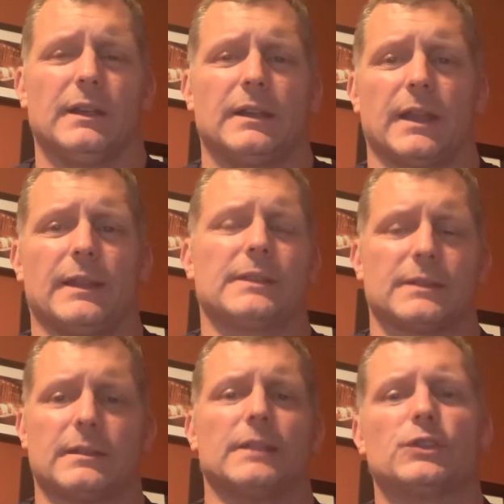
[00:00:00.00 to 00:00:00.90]
Okay,
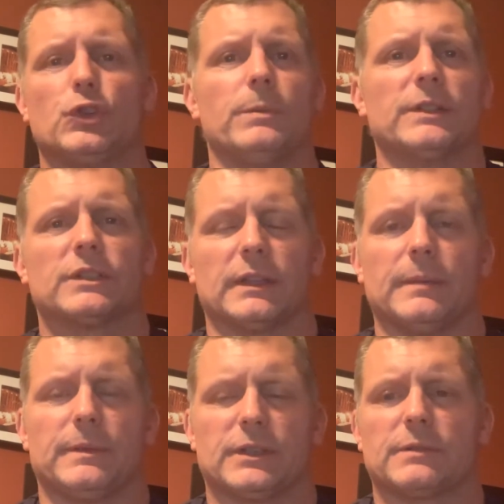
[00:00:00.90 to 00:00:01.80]
that's too much sleep,
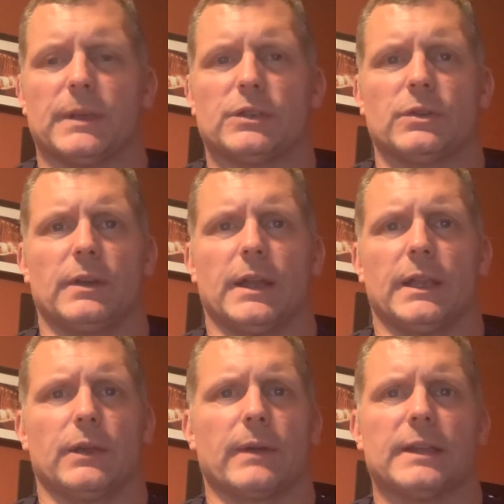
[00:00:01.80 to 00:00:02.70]
but just make sure you're
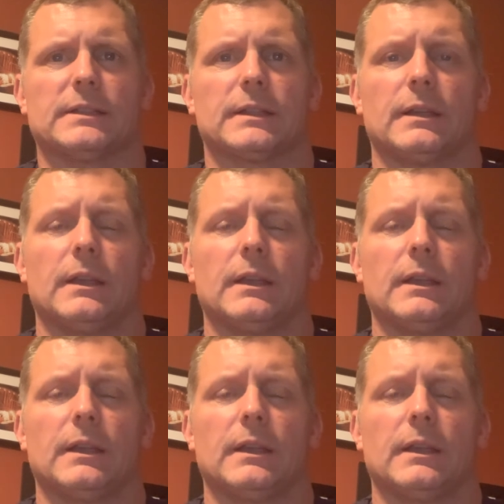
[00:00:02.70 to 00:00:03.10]
getting your rest.